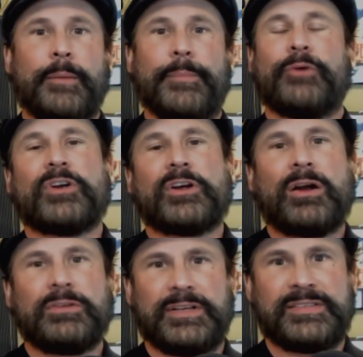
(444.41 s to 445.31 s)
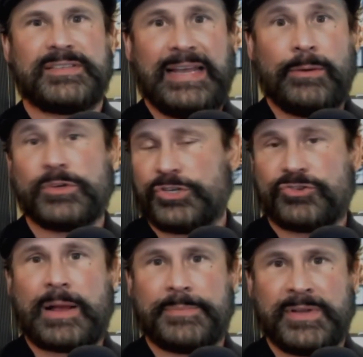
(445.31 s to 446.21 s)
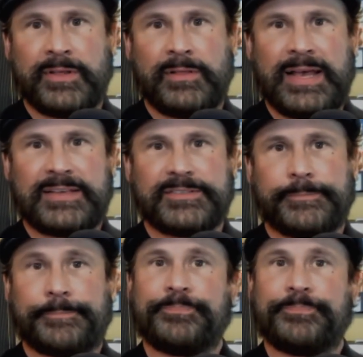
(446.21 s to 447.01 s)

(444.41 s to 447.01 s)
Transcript: But regardless, it was a drop nonetheless.